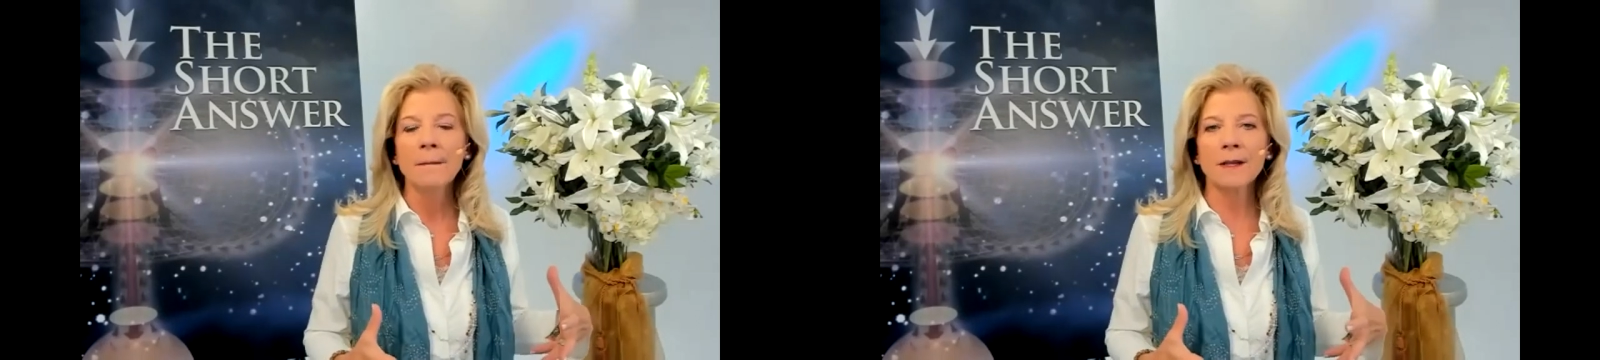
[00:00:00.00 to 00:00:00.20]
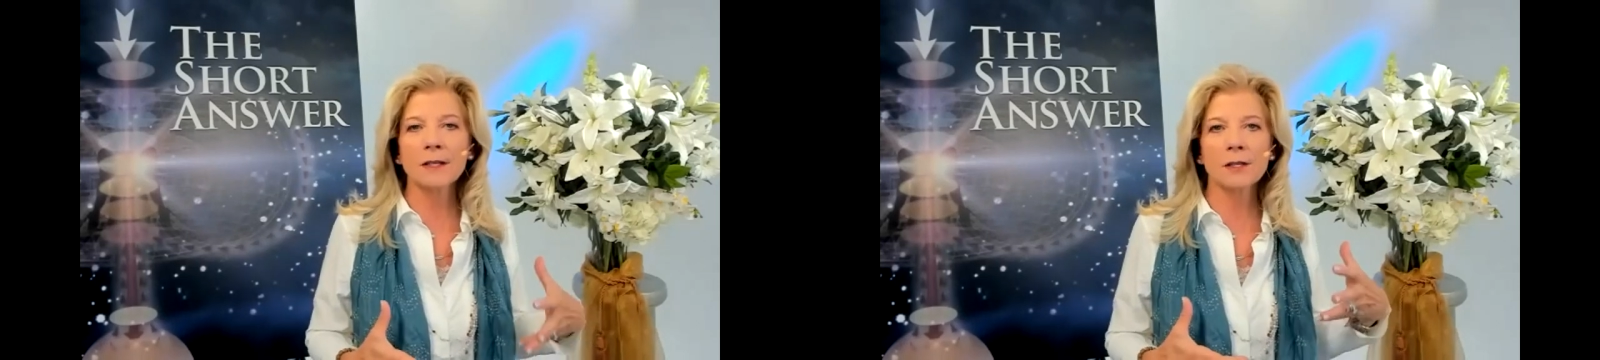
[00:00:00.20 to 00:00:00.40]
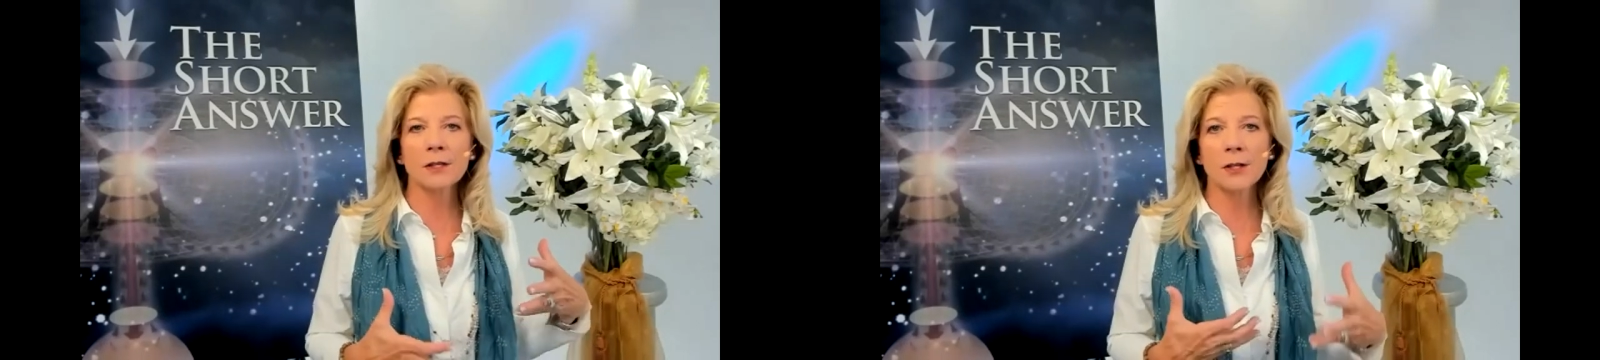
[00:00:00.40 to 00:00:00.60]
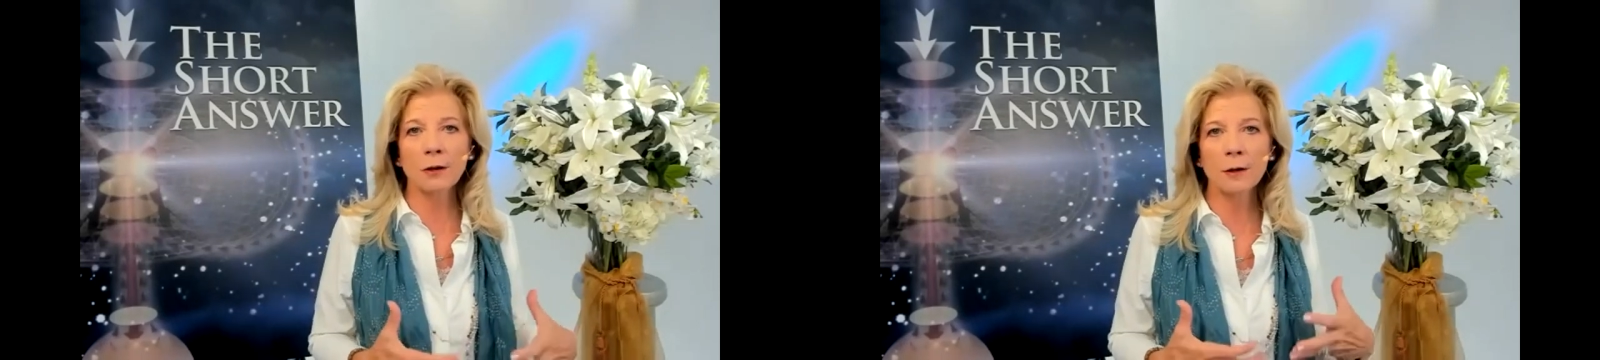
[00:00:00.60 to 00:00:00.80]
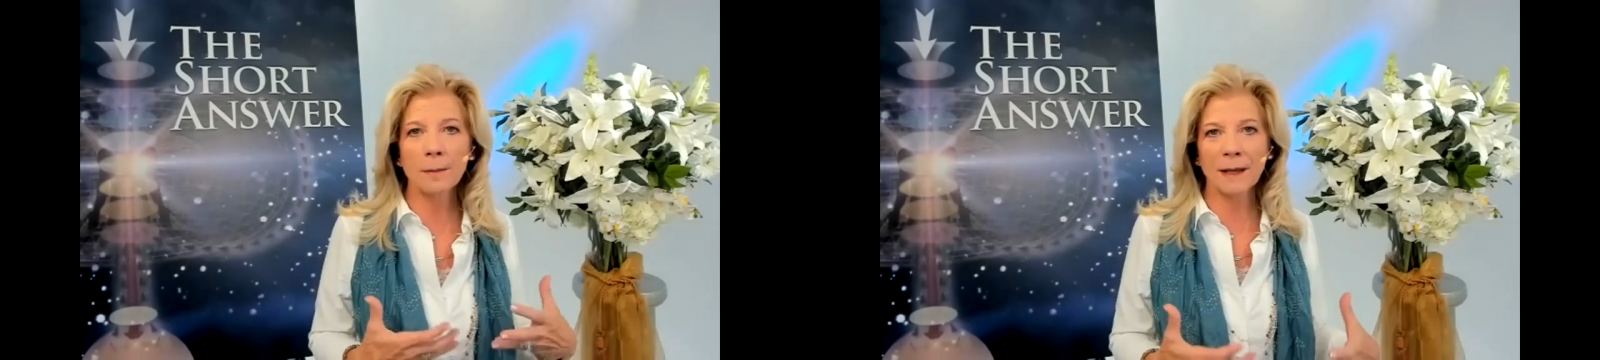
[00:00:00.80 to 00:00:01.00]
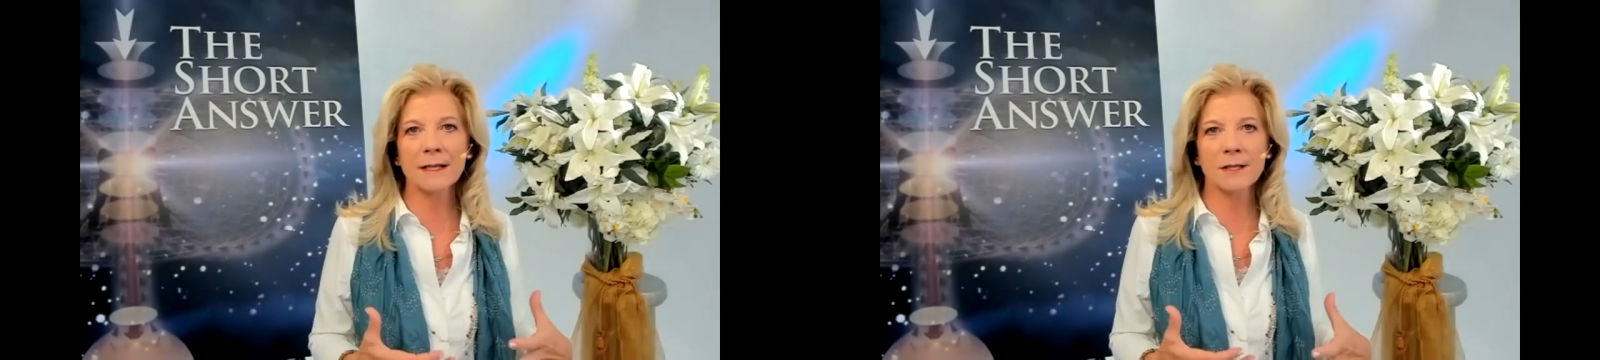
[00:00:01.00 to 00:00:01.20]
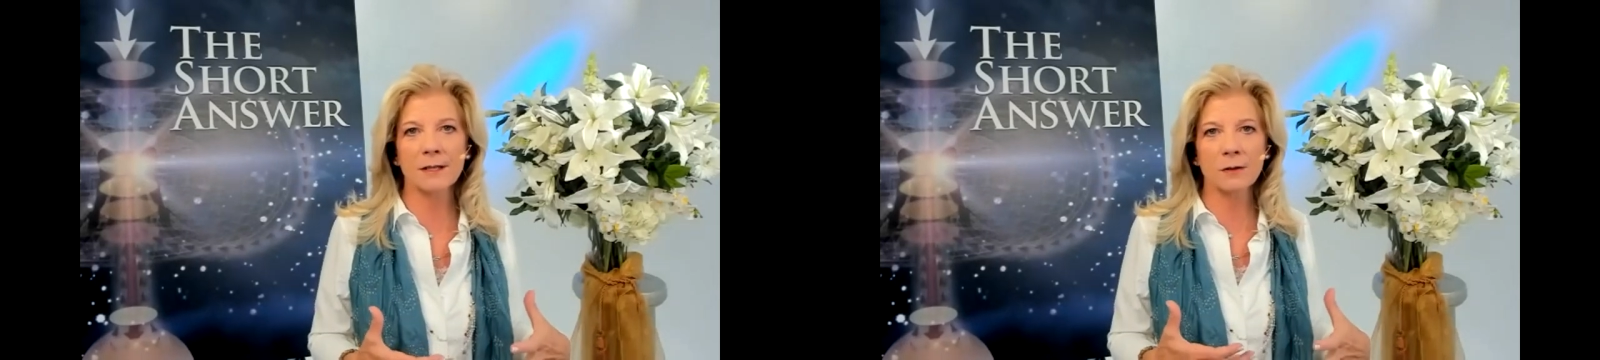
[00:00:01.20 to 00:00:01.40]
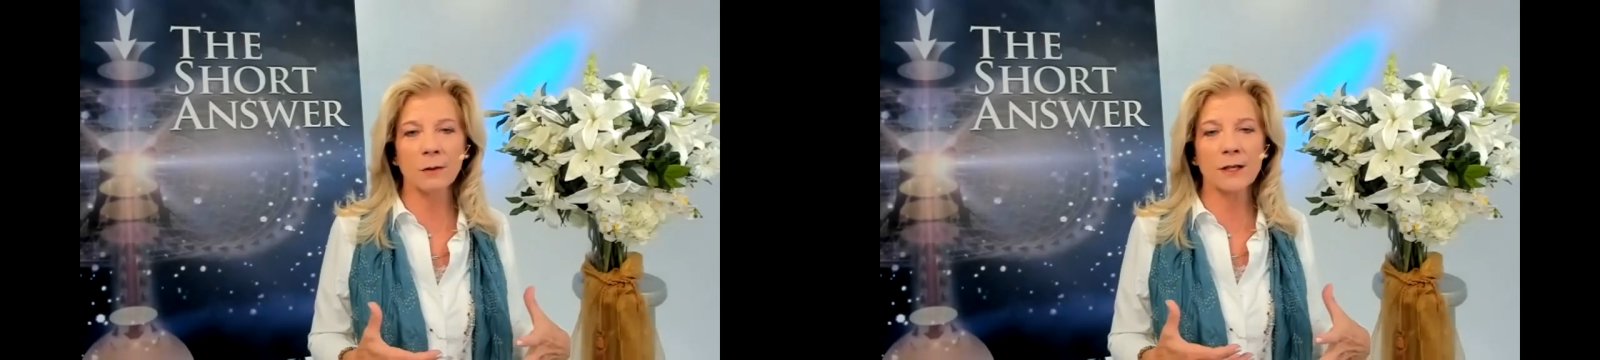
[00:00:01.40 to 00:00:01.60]
this solar
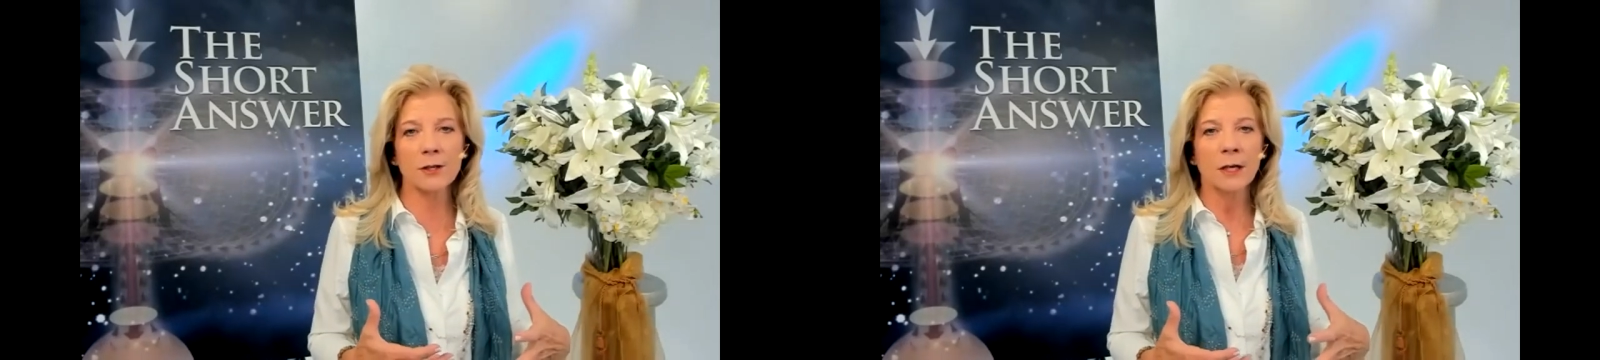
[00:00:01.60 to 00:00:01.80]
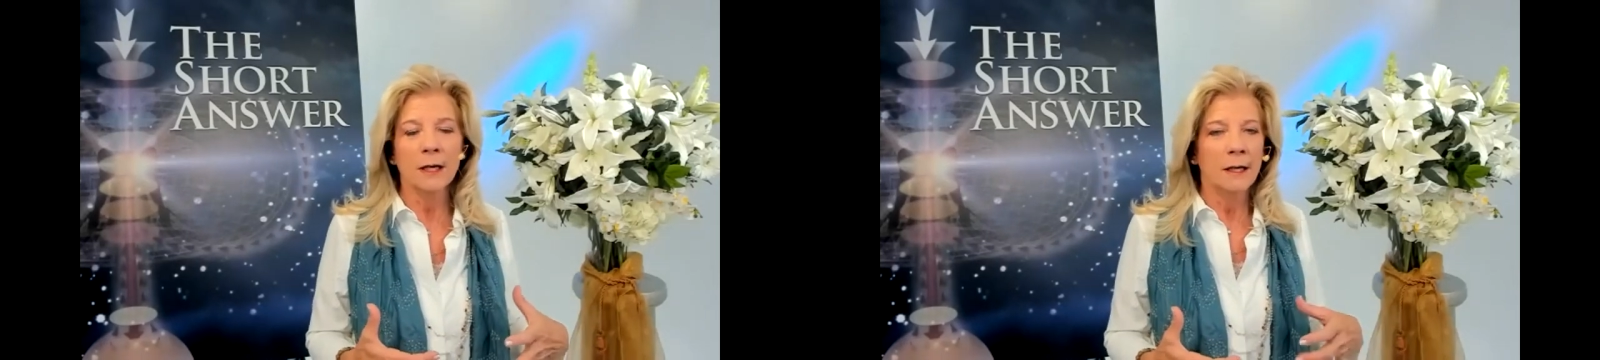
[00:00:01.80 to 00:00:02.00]
plexus, which